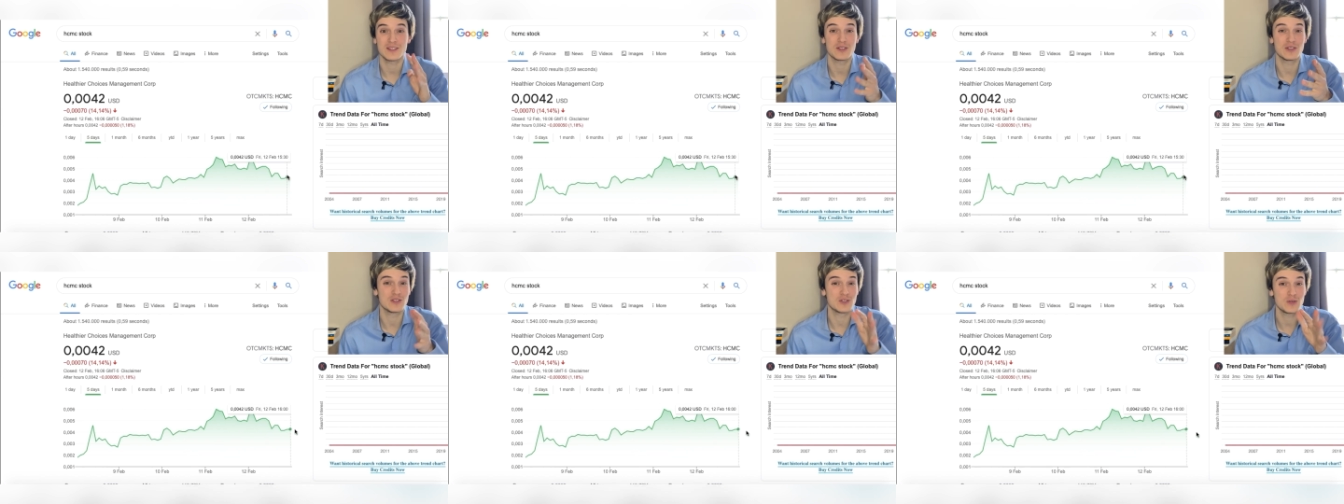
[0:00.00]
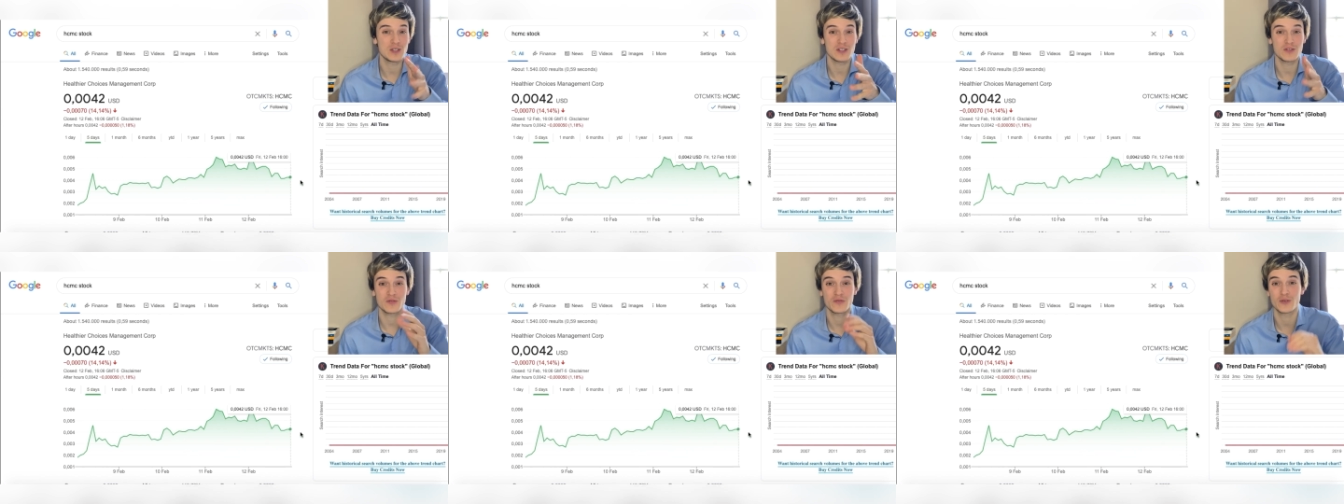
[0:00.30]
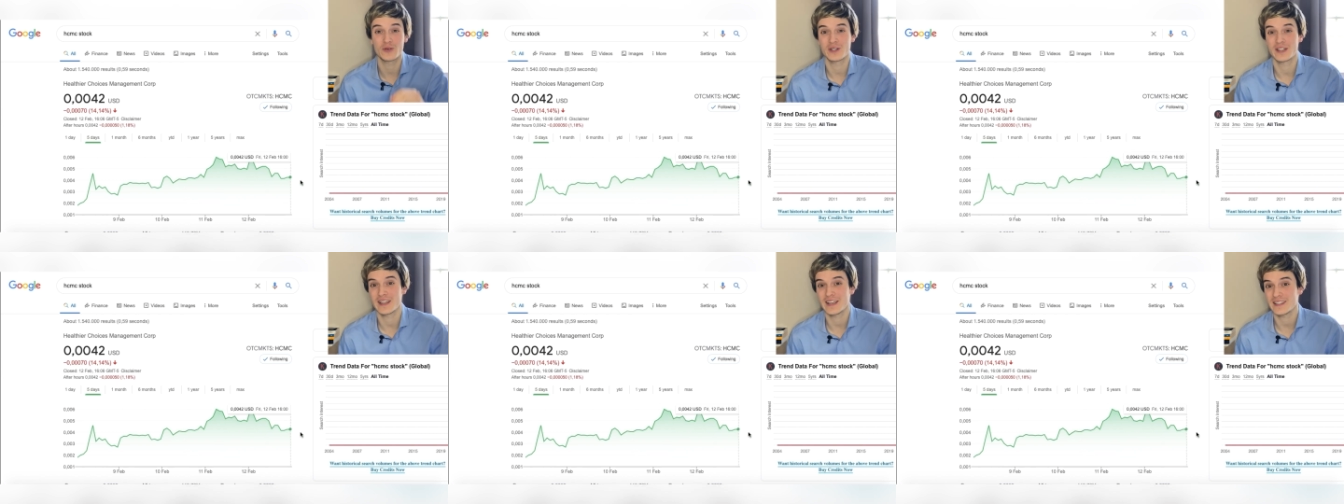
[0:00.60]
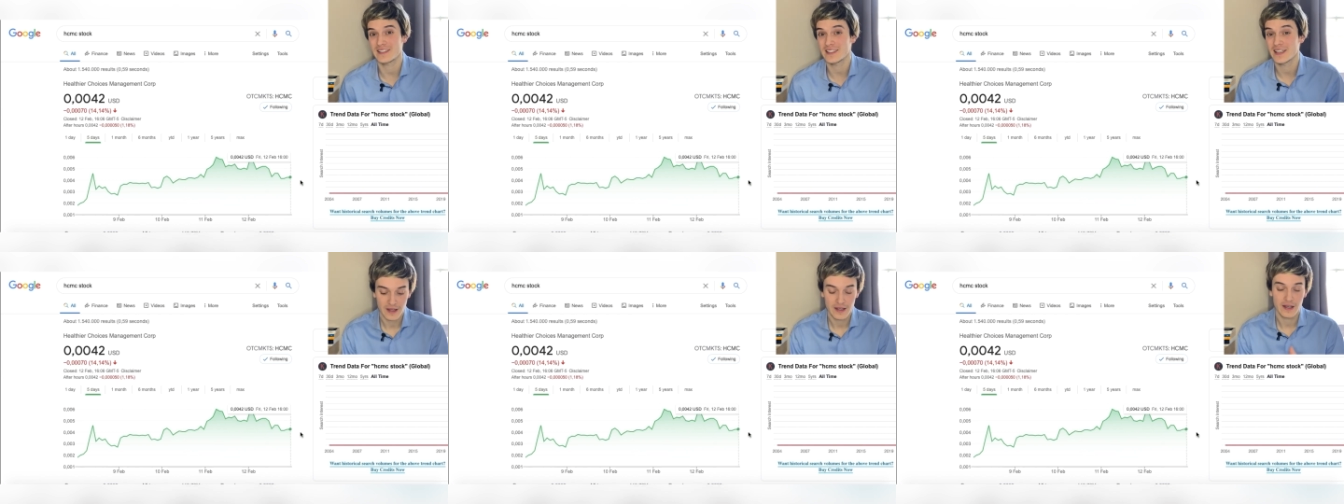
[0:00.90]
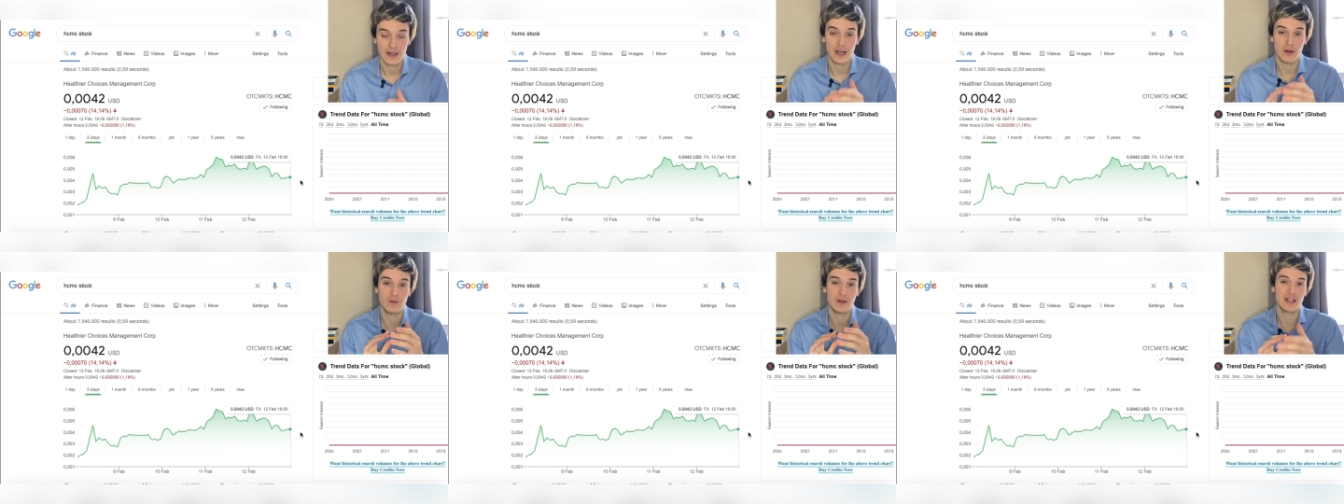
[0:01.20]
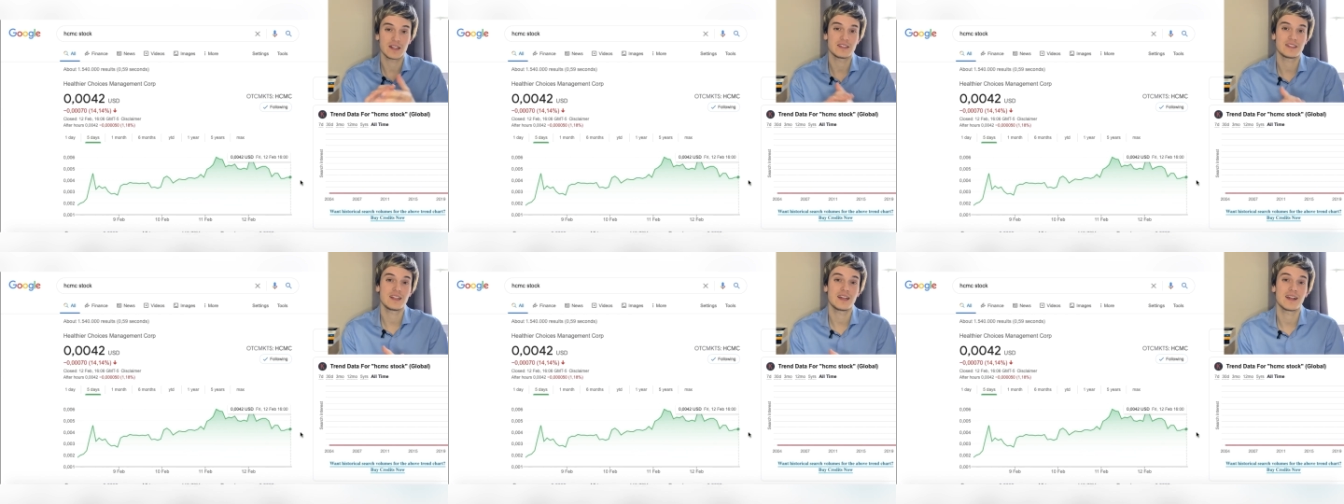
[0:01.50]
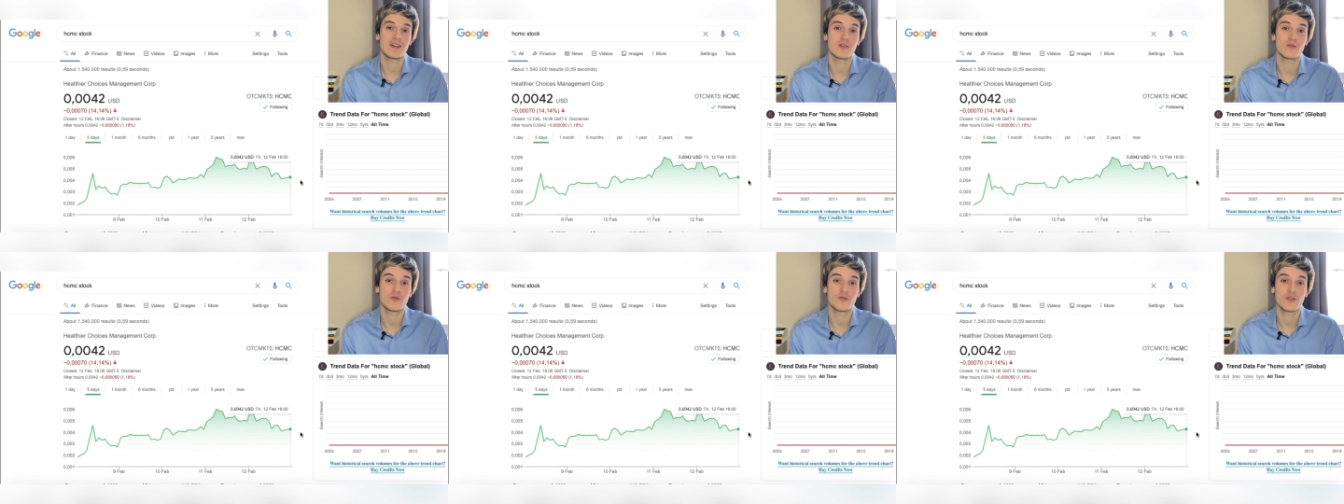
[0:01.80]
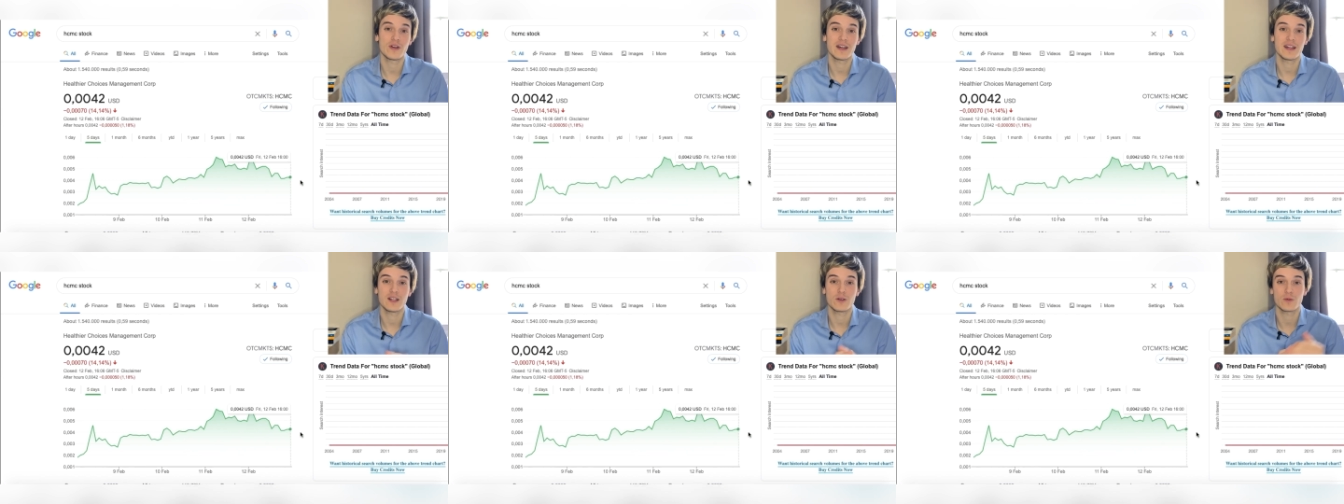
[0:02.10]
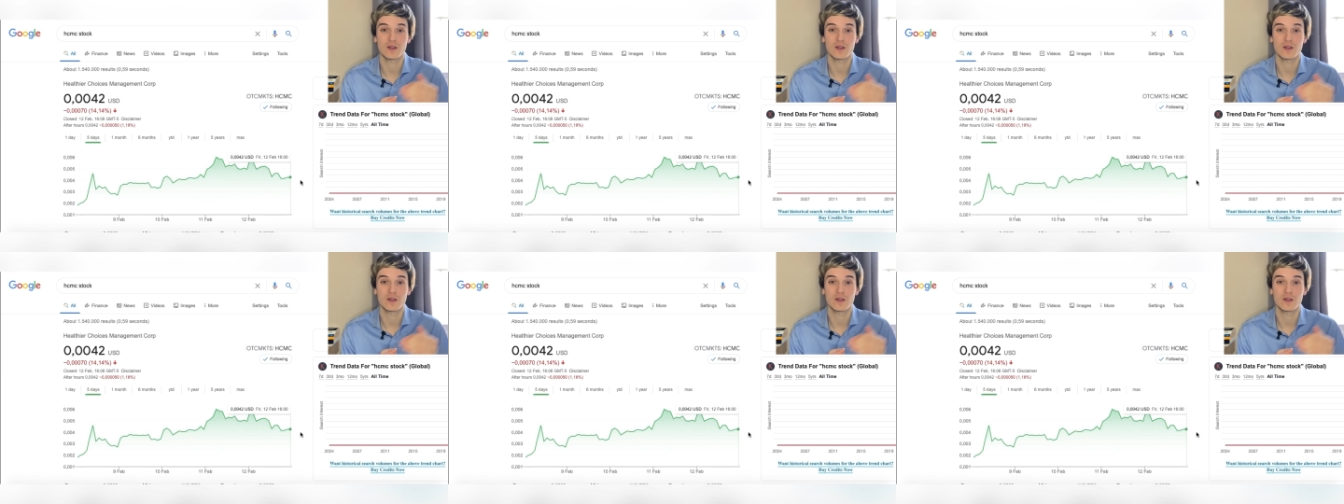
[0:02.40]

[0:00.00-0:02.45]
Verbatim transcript: to 4 days, and we can see that on Friday it